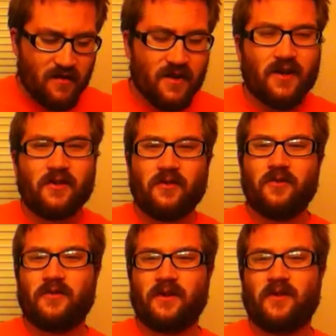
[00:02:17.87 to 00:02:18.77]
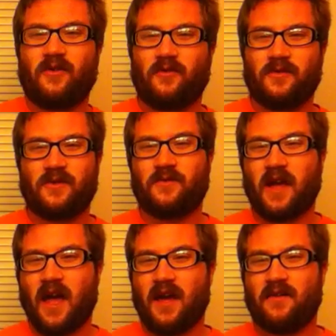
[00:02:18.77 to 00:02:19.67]
the girl was
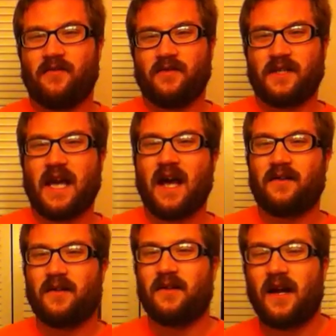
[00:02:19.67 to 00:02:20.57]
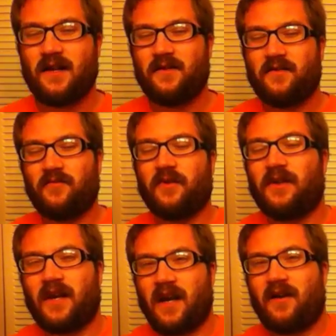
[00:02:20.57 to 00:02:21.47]
okay, was acting. I didn't really
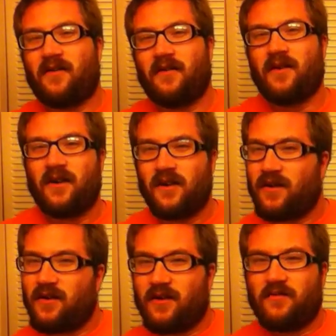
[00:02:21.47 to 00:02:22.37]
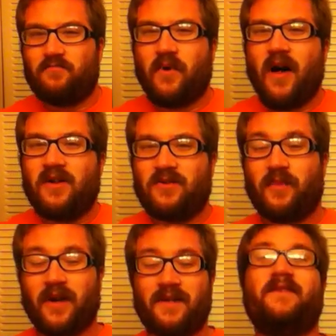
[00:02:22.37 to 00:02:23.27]
care much
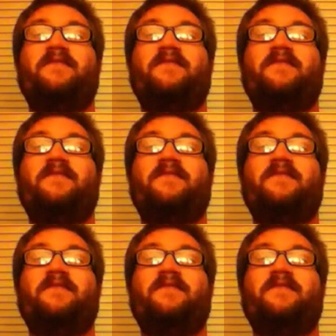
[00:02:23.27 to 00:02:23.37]
because